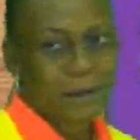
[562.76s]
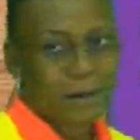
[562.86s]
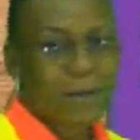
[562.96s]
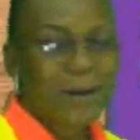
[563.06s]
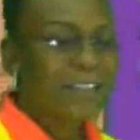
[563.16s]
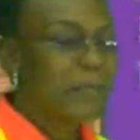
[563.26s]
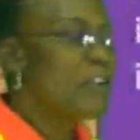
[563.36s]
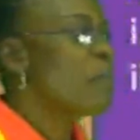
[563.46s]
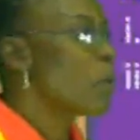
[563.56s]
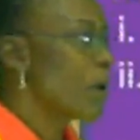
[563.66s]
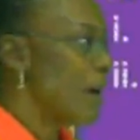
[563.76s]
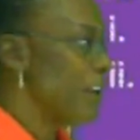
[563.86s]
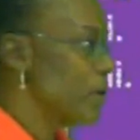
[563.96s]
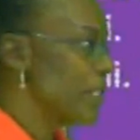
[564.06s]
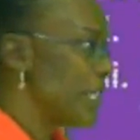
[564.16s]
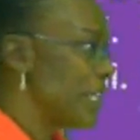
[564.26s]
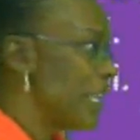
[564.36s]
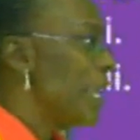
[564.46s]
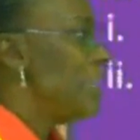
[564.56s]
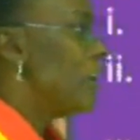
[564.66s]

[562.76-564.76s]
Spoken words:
What's the meaning of prokaryotic? They